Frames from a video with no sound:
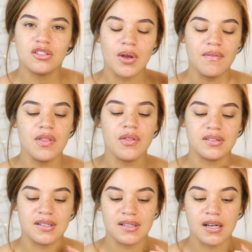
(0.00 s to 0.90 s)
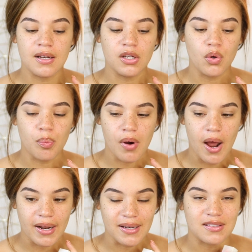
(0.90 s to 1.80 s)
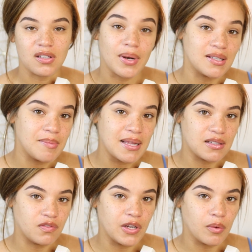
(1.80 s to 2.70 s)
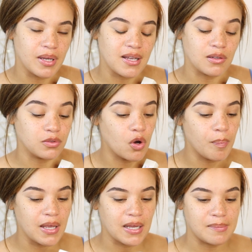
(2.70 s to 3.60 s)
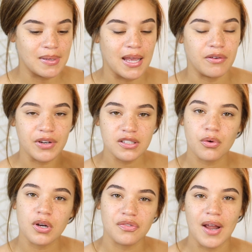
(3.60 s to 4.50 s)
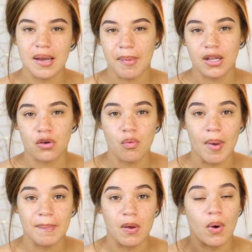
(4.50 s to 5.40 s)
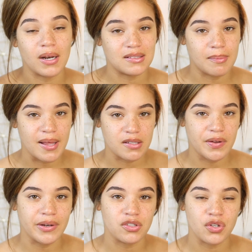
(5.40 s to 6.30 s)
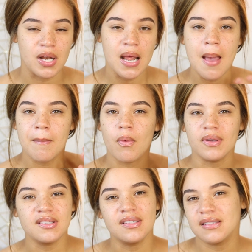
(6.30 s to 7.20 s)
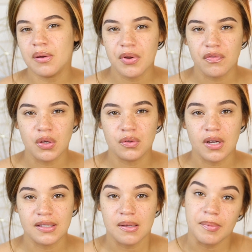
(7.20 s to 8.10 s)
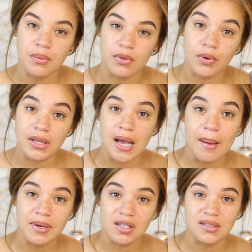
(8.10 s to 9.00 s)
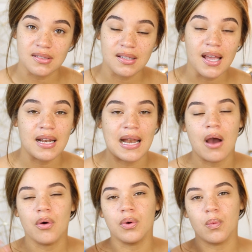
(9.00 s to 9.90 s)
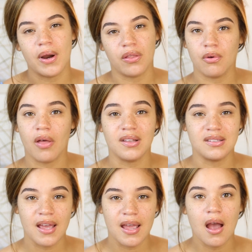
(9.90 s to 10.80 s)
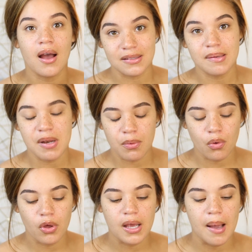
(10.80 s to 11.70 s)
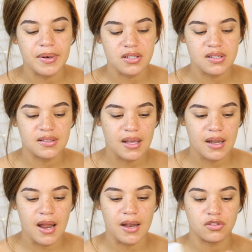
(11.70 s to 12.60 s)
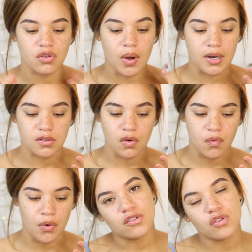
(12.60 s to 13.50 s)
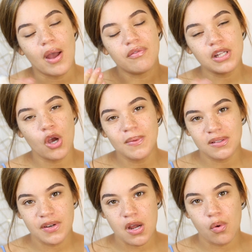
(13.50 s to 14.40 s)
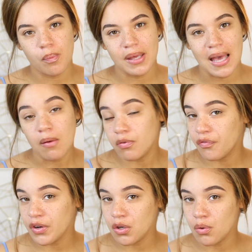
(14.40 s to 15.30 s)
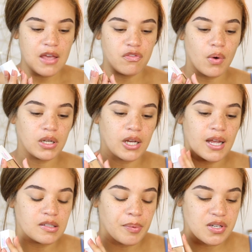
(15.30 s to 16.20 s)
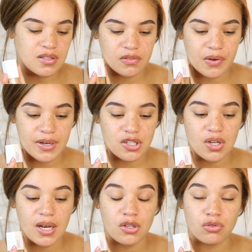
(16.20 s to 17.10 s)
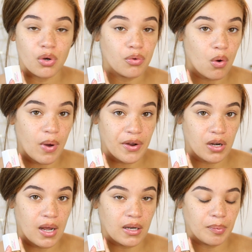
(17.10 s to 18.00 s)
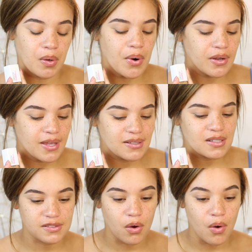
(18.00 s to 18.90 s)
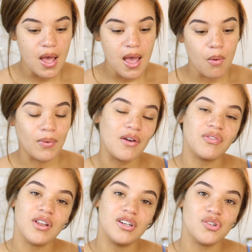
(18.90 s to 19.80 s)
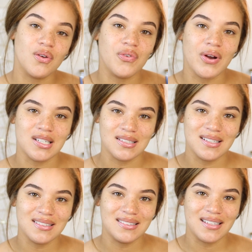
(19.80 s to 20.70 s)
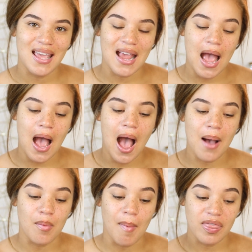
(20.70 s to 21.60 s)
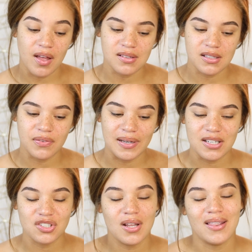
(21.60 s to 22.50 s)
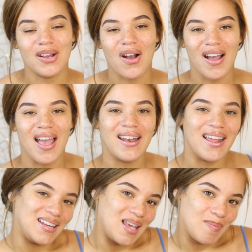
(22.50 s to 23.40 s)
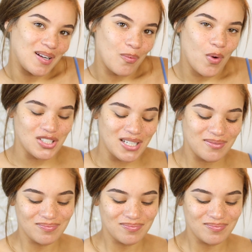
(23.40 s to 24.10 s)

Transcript: So even though this isn't a new product, I still wanted to make this video because I was hoping it could be a resource for anybody who might be wanting to buy this foundation but wants to see some reviews on somebody with oily combination skin and how it would wear throughout the day on somebody with oily combination skin, and so on and so forth. So I really hope this video will be helpful for you if you are looking to purchase this foundation and you don't know whether or not it'll be worth it. So without further ado, if you're interested in seeing my thoughts on this foundation, then go ahead and keep on watching.